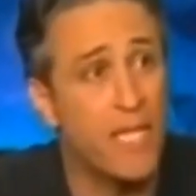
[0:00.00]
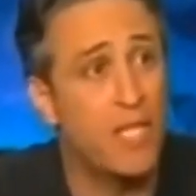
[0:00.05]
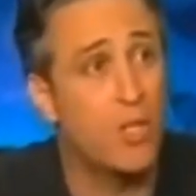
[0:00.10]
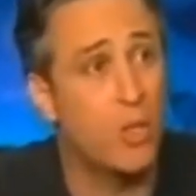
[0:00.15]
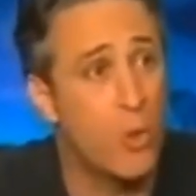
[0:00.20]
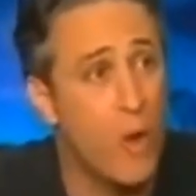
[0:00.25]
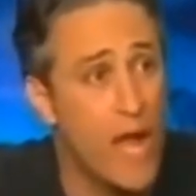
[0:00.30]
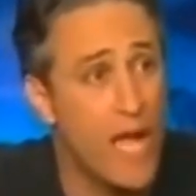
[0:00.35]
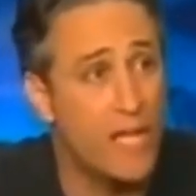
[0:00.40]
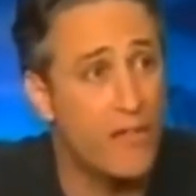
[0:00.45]

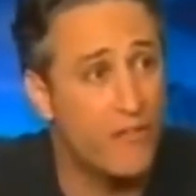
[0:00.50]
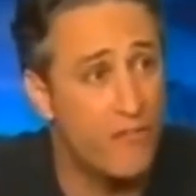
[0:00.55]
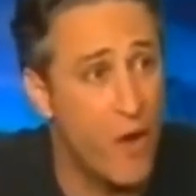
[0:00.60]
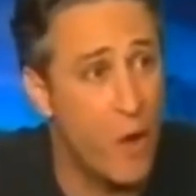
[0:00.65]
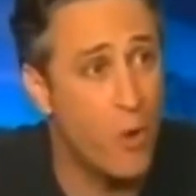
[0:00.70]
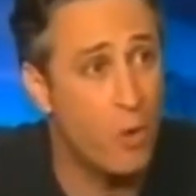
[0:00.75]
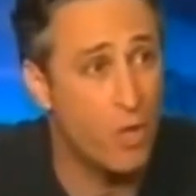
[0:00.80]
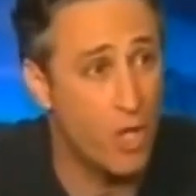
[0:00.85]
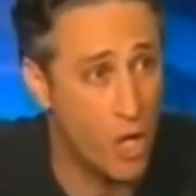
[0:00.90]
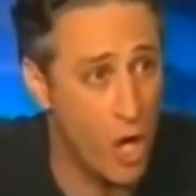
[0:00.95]
making
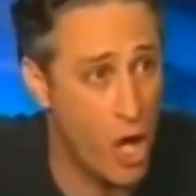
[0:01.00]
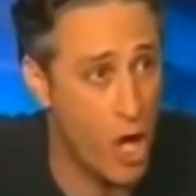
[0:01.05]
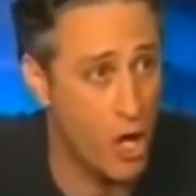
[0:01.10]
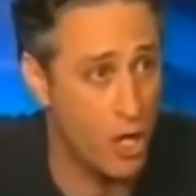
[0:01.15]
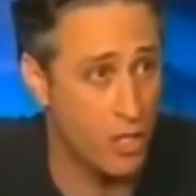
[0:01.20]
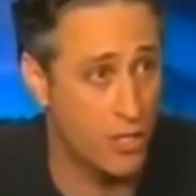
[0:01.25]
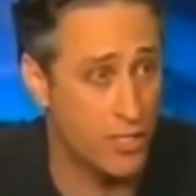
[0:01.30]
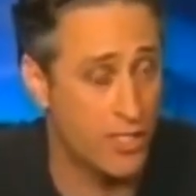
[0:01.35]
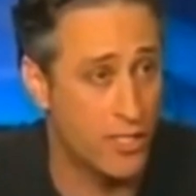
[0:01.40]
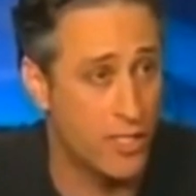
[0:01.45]
crank phone
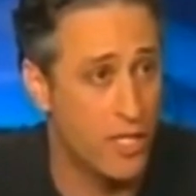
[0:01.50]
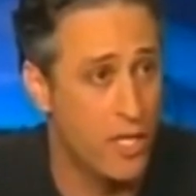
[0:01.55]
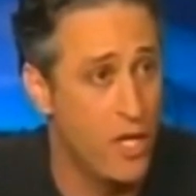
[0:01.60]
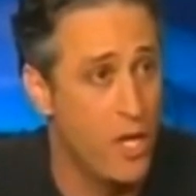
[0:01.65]
calls.